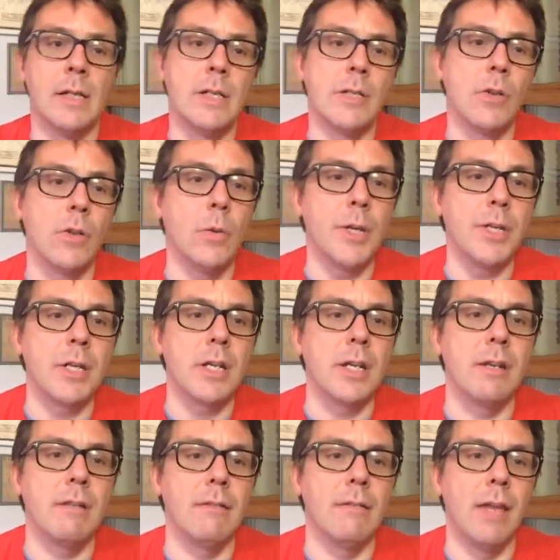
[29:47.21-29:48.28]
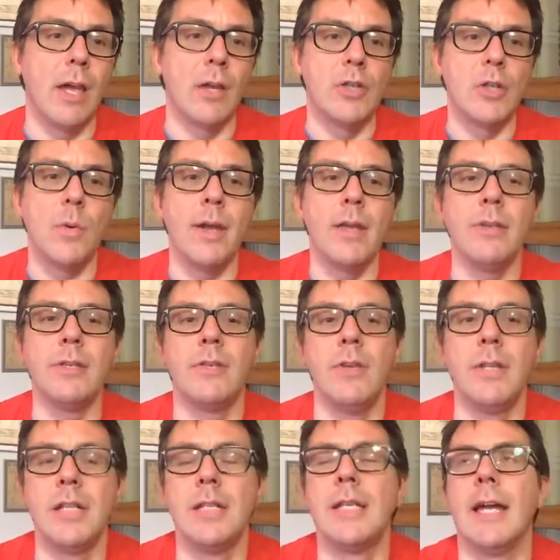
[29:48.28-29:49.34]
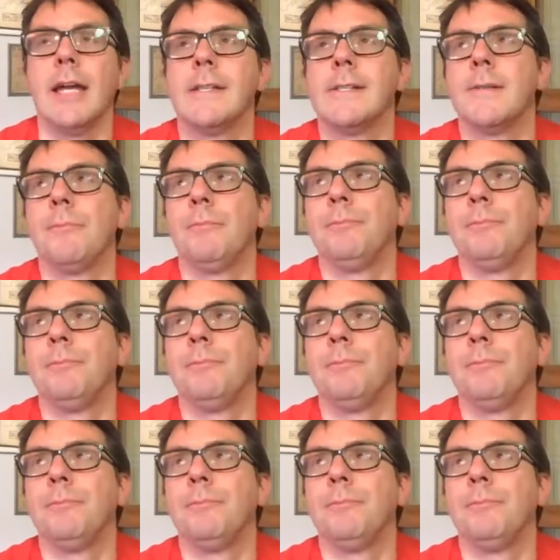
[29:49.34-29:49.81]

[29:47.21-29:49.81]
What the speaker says: So the question, do I use 3D text?